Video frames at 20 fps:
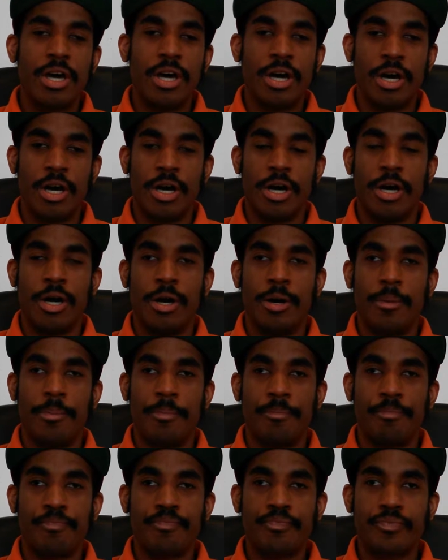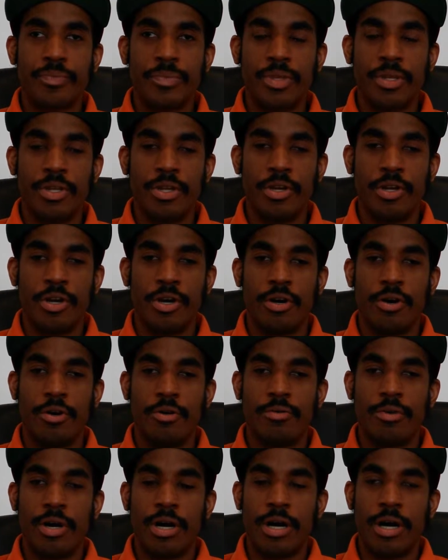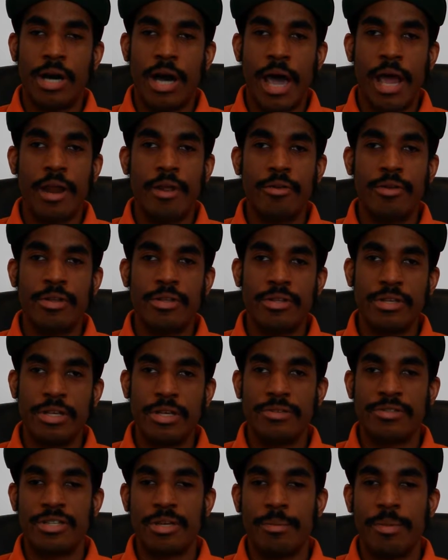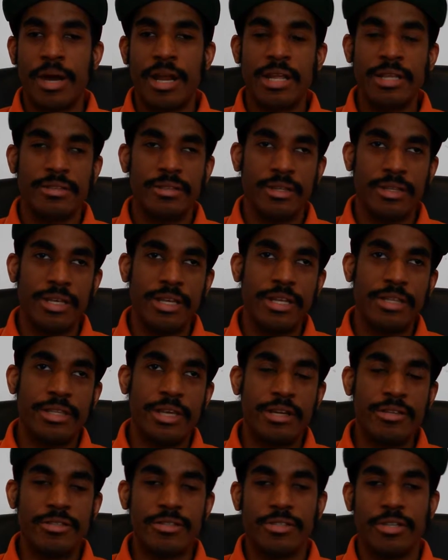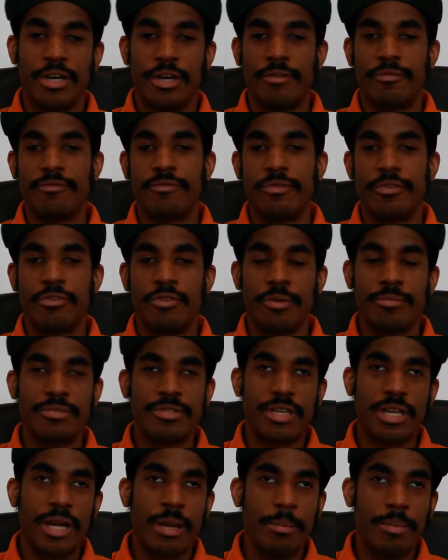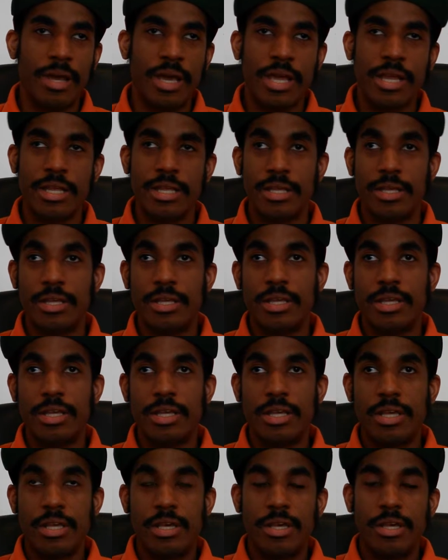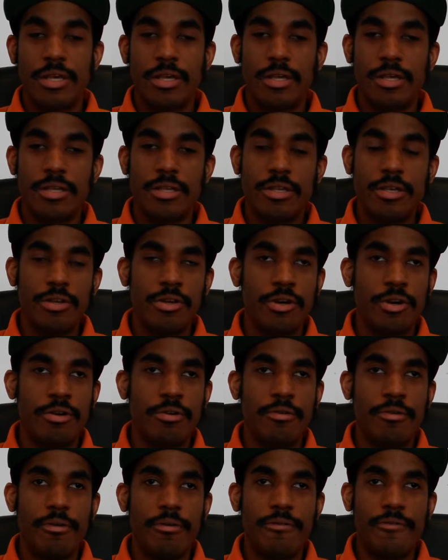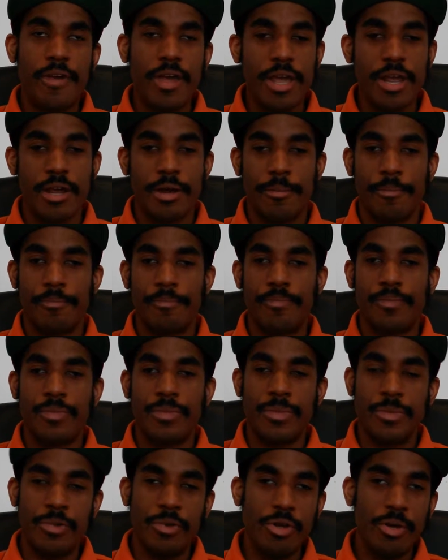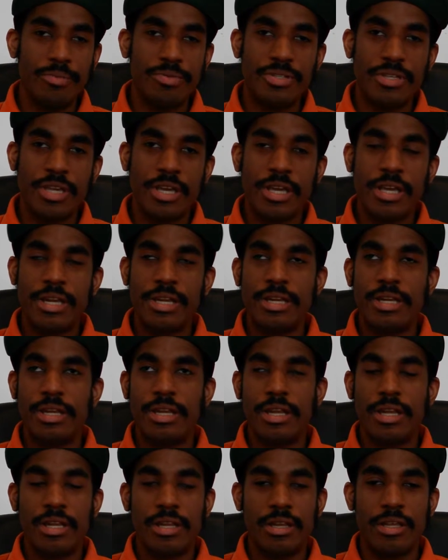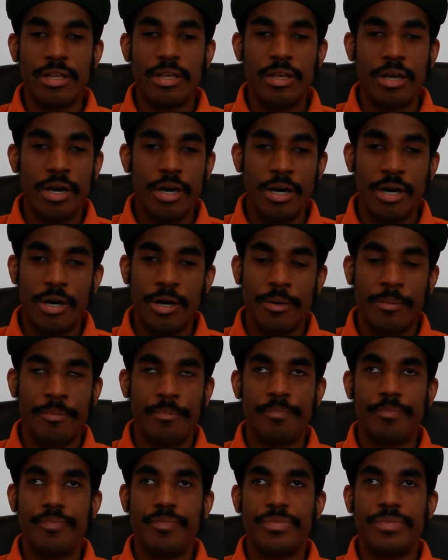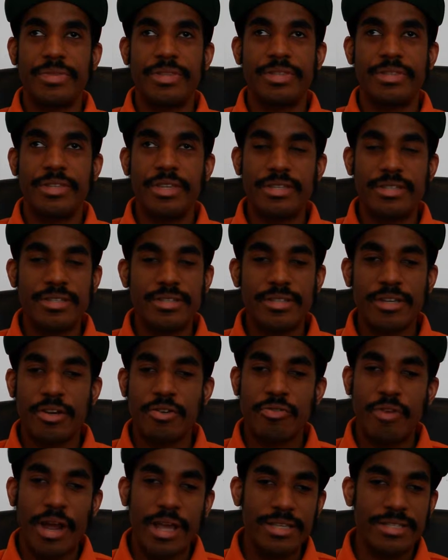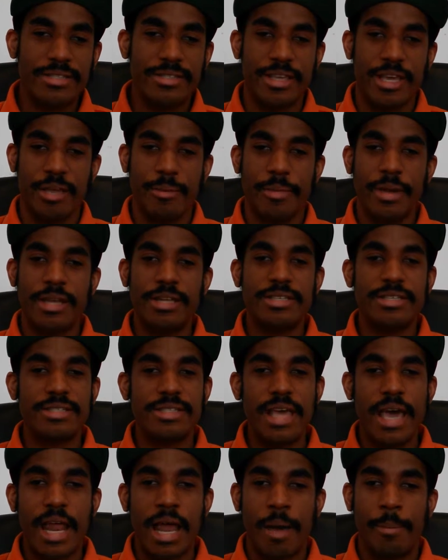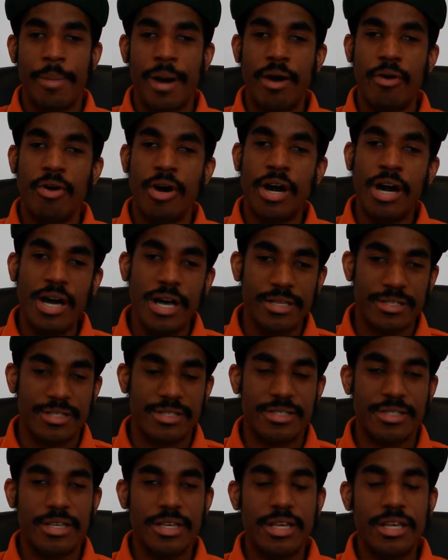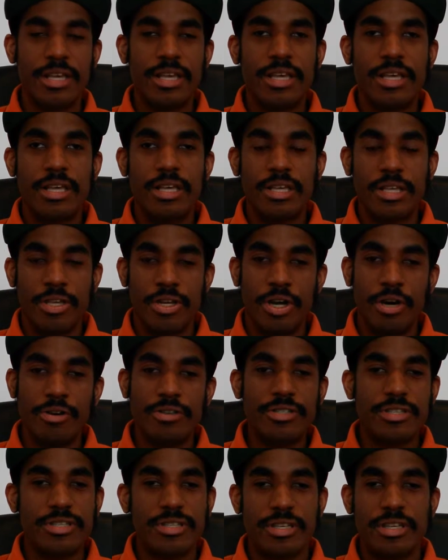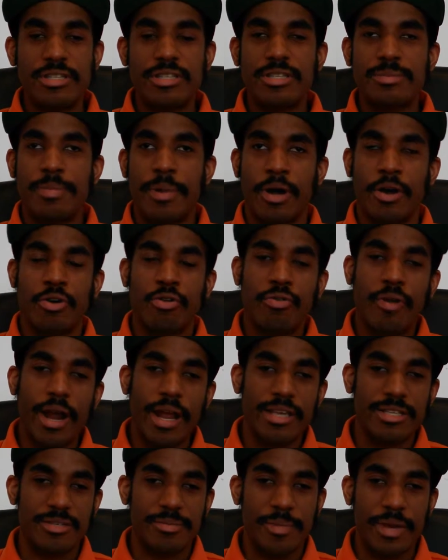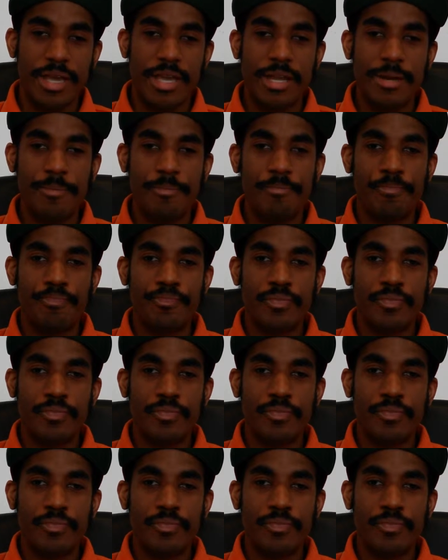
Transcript: Um, you know, I don't. Somebody deleted their stuff. You know what I'm saying? I'm like, you know, fam. You know what I'm saying? Um, this is a Christ thing, man. This is not about us. You know, this is this is about Christ, man.